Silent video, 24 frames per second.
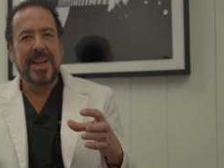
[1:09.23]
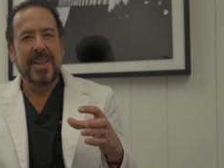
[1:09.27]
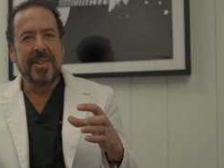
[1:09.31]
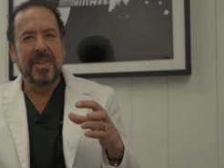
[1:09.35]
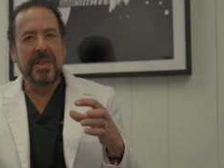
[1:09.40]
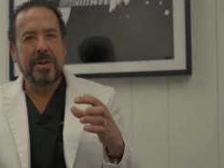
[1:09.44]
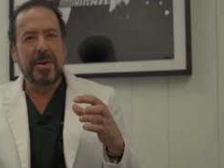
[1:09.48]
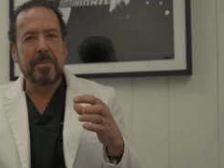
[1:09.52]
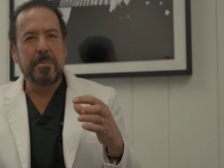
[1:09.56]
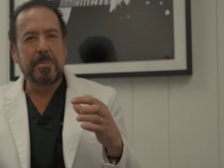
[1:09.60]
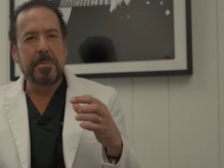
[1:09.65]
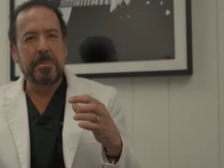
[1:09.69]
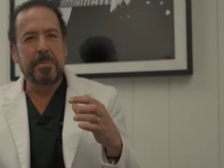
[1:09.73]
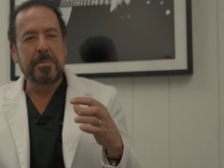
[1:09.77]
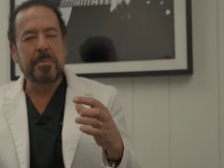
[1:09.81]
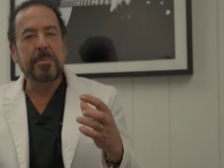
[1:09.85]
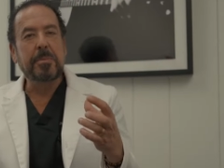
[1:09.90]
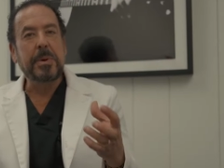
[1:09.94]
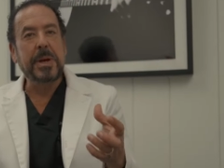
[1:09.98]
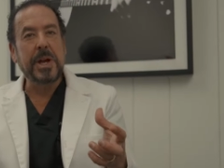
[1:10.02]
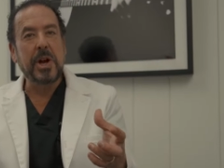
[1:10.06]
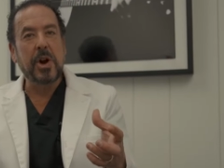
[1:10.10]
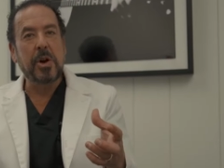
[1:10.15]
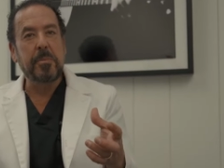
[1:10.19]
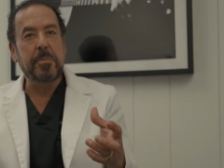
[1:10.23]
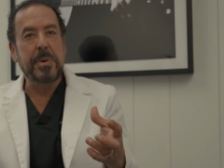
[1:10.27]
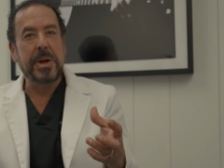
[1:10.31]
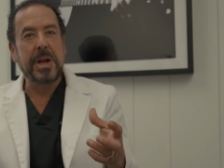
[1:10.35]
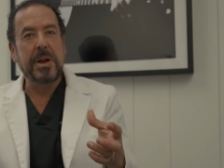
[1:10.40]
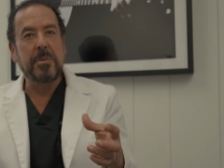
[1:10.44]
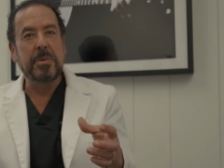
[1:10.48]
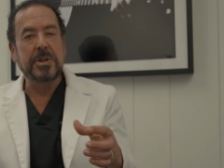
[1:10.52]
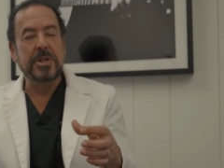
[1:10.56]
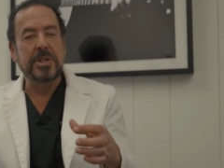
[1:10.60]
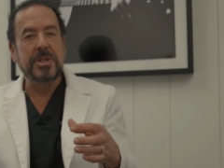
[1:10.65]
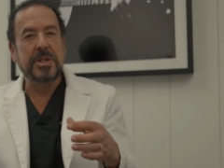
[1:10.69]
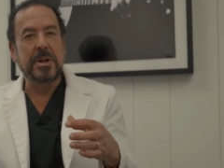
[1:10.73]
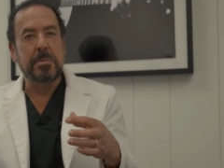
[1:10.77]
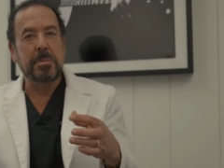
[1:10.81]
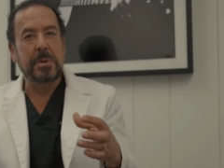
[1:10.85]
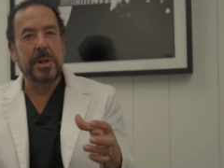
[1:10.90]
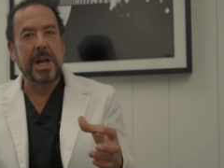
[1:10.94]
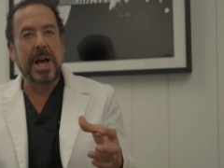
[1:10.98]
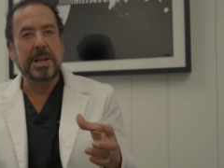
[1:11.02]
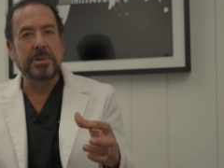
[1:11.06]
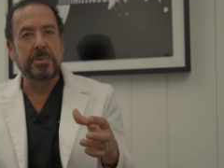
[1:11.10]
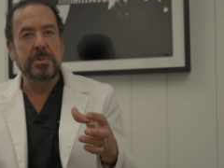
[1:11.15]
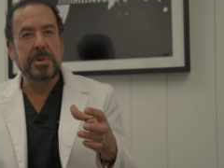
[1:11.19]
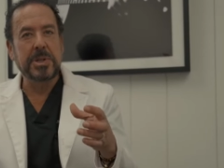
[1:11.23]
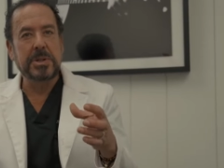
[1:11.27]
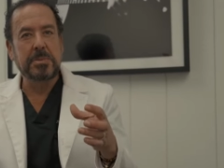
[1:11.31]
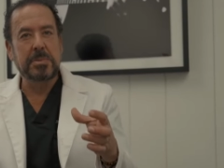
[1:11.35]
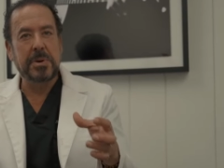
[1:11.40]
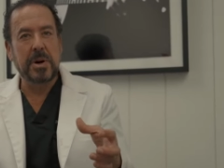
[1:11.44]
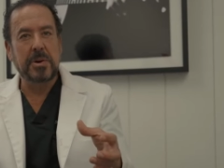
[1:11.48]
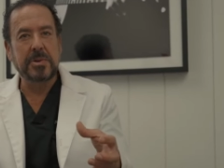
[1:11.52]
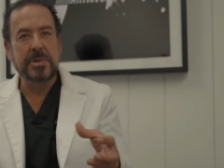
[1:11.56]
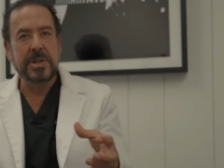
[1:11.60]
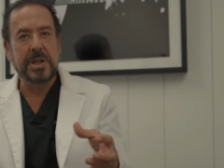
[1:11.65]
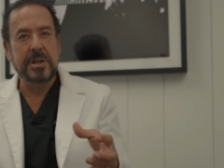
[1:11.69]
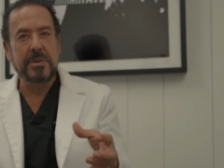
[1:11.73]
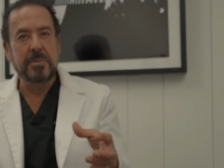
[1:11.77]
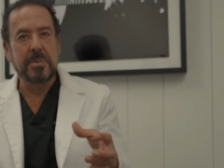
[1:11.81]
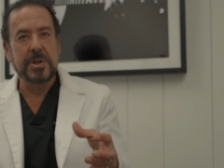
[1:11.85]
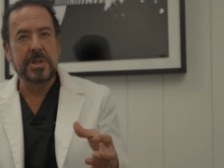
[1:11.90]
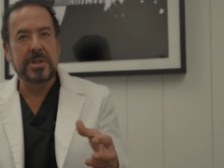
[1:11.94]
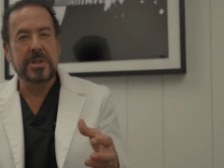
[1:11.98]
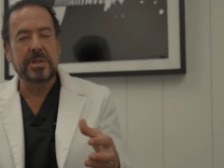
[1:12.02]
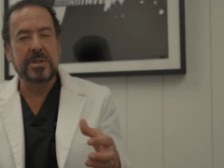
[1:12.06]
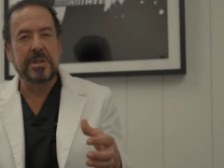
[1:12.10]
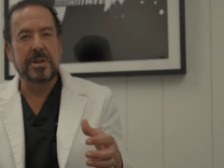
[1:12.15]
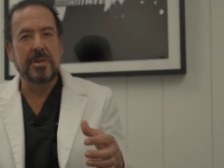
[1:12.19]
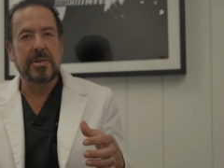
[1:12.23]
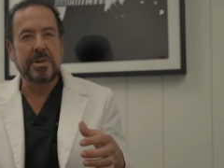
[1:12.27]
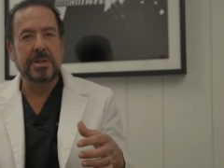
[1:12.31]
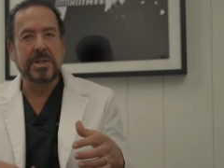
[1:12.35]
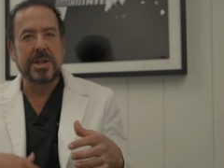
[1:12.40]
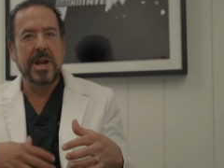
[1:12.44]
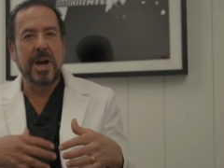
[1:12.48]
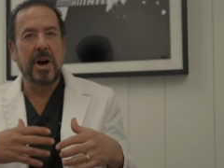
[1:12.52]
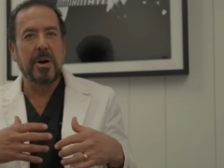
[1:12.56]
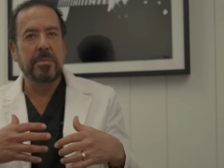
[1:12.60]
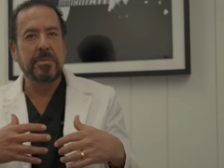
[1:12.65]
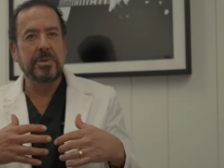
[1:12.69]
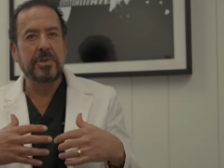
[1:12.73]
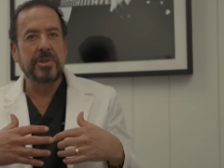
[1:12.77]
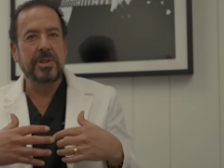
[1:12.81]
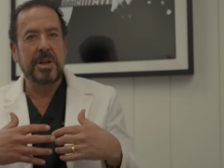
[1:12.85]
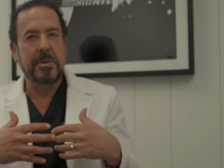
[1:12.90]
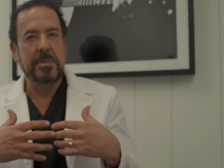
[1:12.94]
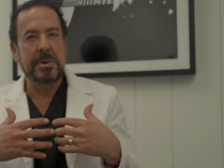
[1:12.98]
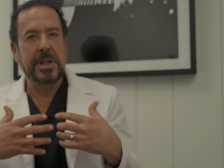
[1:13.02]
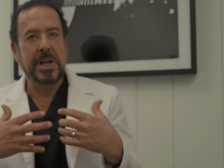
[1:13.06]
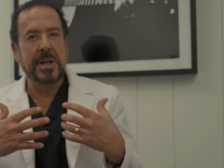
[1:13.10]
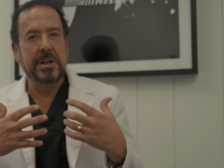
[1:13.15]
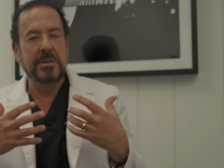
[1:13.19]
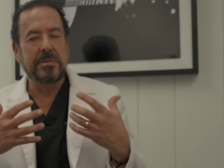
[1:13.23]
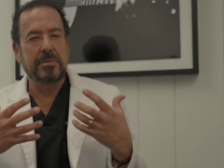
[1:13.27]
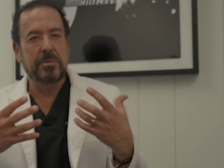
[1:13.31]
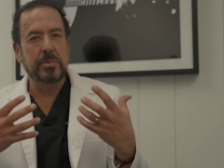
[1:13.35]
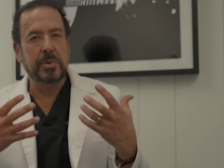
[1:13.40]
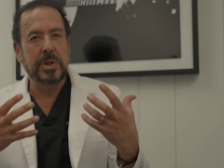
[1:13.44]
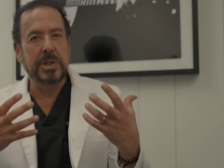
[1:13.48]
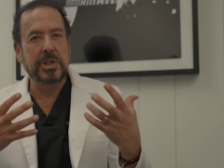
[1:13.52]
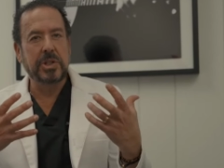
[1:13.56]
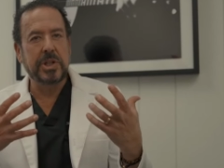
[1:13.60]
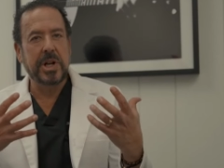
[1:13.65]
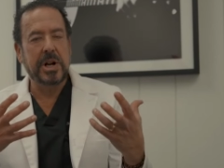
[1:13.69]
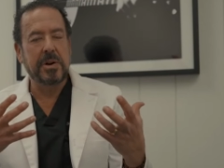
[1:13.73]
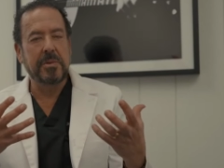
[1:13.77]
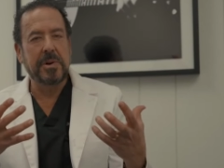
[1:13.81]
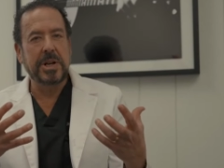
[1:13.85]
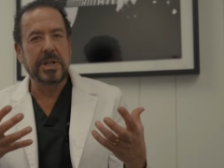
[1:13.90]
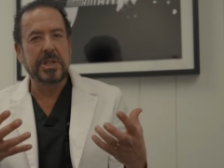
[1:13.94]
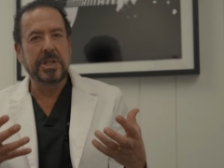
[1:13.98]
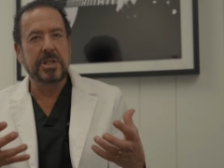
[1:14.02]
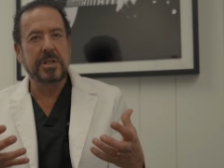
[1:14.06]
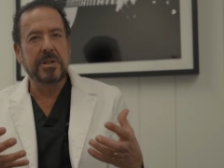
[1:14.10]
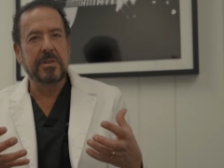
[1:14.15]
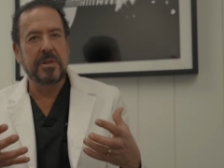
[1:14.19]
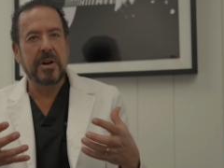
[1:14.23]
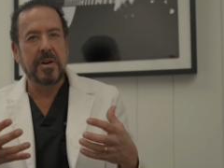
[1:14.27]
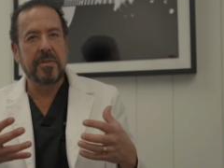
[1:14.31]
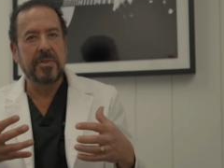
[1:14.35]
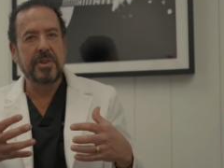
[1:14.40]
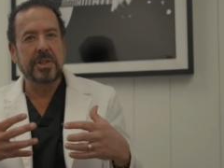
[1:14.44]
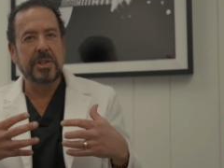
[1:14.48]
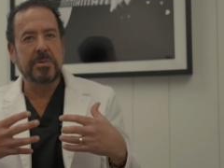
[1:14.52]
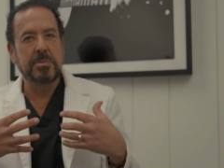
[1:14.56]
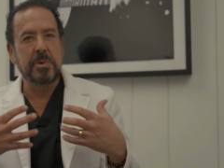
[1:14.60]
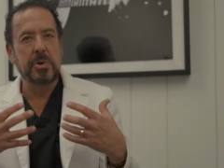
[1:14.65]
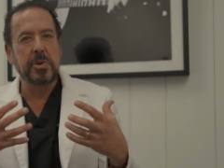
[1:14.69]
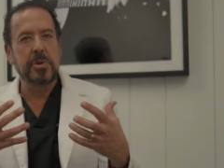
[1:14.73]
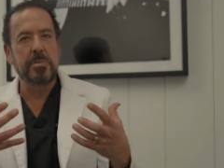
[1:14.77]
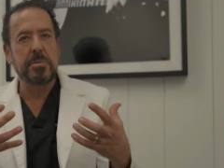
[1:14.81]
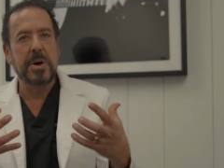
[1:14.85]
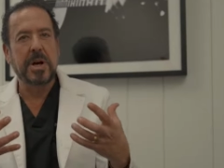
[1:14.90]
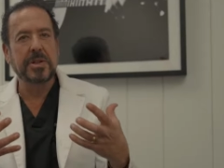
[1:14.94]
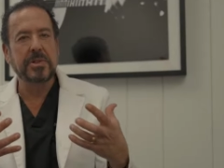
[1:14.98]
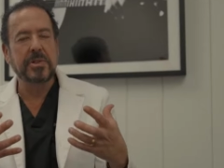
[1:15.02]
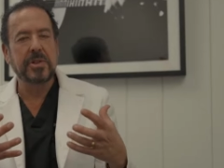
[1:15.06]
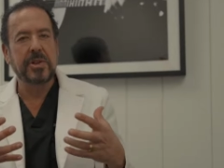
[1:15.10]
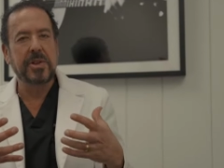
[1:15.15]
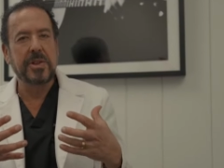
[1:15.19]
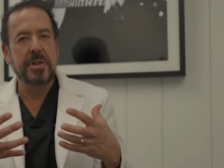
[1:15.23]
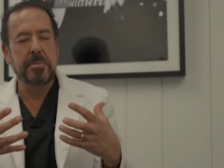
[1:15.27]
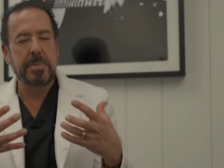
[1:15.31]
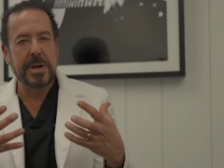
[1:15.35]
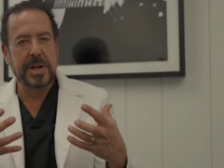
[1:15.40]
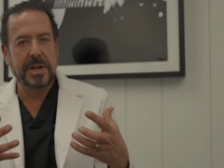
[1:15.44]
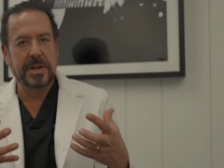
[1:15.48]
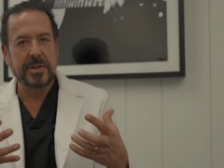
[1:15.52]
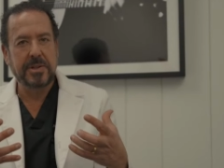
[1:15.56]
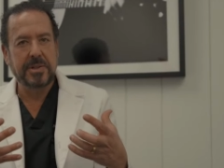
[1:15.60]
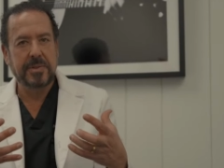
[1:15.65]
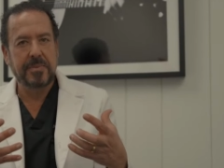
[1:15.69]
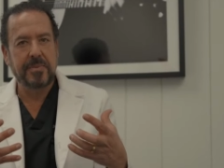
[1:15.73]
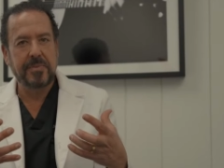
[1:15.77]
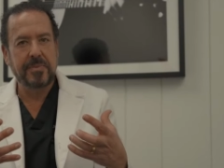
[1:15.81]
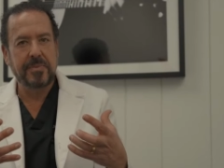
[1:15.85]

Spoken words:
The PRP, which is the plasma-rich protein, which is going to help stimulate regeneration of the smooth muscle in the penis.